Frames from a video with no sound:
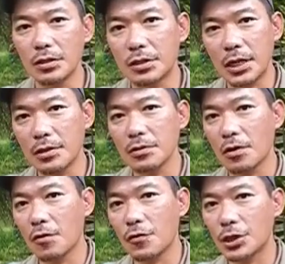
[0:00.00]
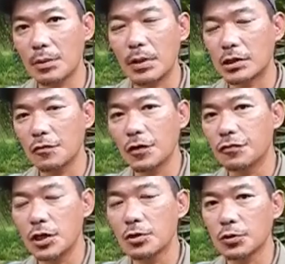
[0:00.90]
in 10 or for that matter
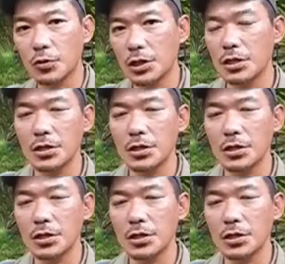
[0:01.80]
15 or 20